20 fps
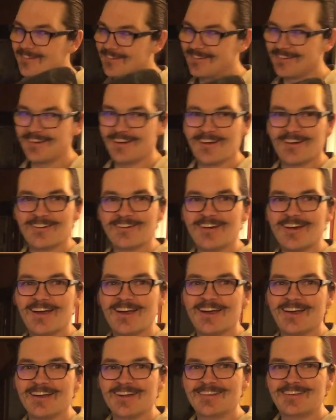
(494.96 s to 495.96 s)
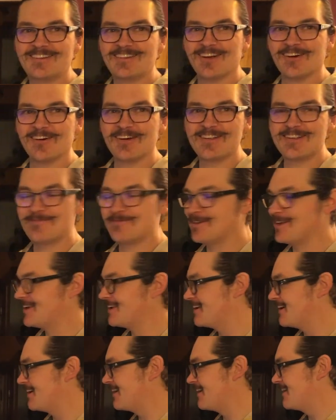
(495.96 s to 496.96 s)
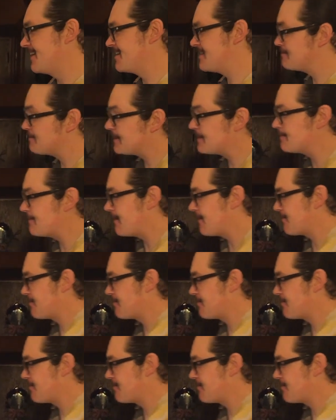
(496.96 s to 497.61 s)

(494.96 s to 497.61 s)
All right, so it's been about